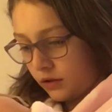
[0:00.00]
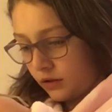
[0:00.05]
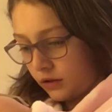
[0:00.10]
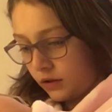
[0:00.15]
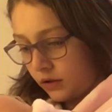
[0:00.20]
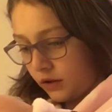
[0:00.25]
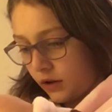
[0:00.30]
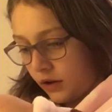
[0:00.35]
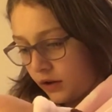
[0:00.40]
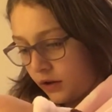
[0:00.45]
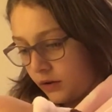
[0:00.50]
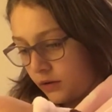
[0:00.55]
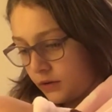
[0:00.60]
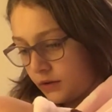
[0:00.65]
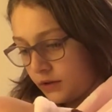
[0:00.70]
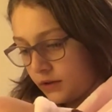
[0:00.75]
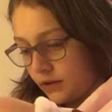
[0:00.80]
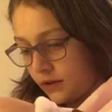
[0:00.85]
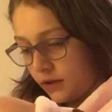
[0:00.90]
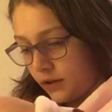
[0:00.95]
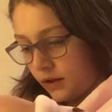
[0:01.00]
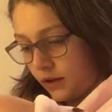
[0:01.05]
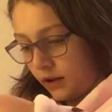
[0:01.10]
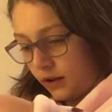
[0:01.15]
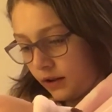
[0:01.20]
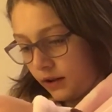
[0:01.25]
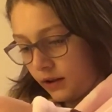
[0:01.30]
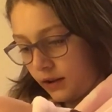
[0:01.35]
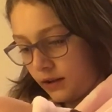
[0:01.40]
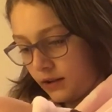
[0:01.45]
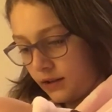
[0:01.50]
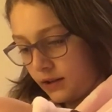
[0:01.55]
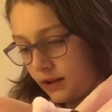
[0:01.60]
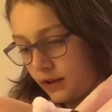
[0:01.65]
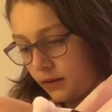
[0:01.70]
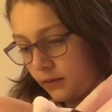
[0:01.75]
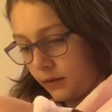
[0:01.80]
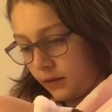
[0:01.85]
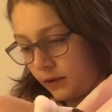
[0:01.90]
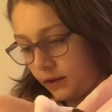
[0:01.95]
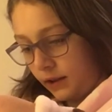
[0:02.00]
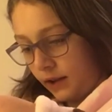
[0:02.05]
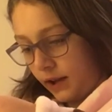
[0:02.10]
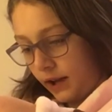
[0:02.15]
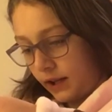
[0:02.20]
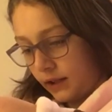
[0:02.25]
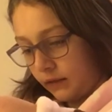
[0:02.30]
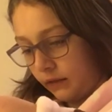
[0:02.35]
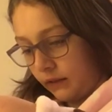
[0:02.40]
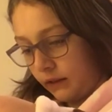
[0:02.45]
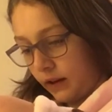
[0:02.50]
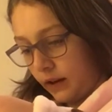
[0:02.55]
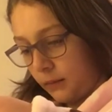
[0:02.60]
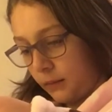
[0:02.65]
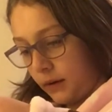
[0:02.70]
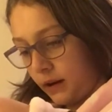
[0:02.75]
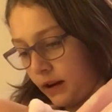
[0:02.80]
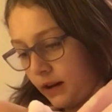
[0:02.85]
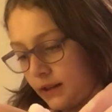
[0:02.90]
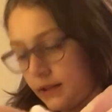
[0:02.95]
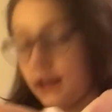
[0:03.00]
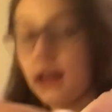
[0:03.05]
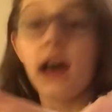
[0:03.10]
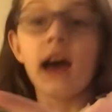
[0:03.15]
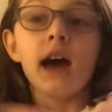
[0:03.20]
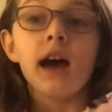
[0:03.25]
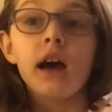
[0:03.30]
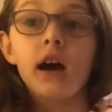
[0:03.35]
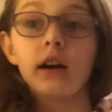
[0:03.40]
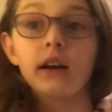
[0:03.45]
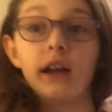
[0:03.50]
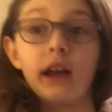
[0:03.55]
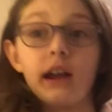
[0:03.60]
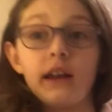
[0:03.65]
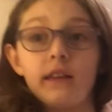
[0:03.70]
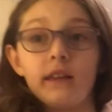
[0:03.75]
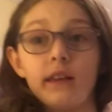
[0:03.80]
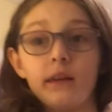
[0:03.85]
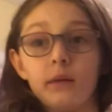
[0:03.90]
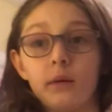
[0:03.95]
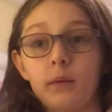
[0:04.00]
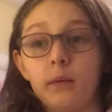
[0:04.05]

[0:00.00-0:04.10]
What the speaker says: Close eyes and relax for 10 minutes. Okay, and then you